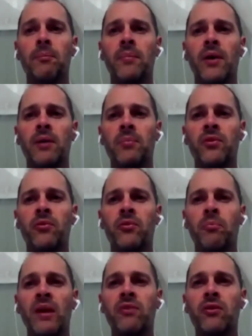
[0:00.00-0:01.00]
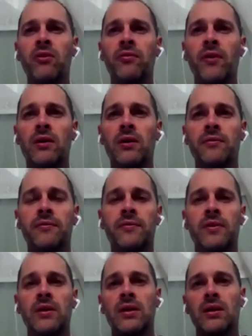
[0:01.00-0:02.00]
a perspective of
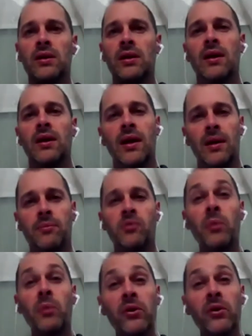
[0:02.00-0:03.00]
spirit